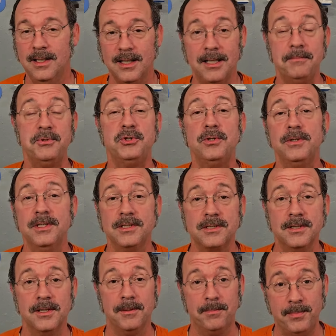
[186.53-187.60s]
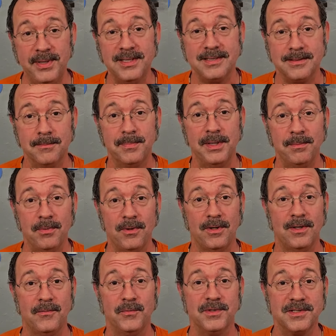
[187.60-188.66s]
I'm sure he's going to piss some people
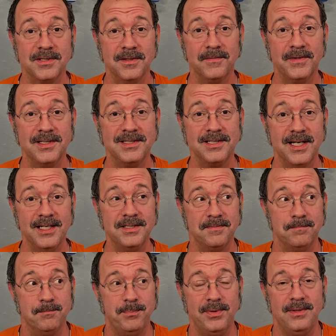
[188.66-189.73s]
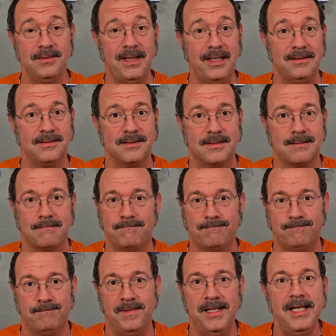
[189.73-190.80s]
off with stuff he says, but that's
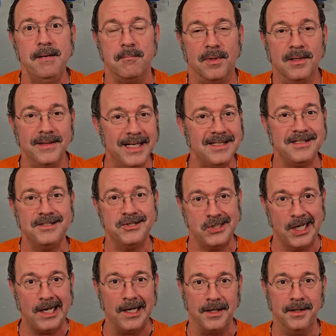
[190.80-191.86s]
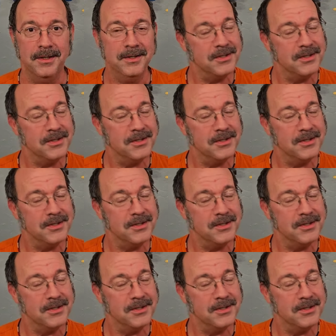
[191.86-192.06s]
him. That's John.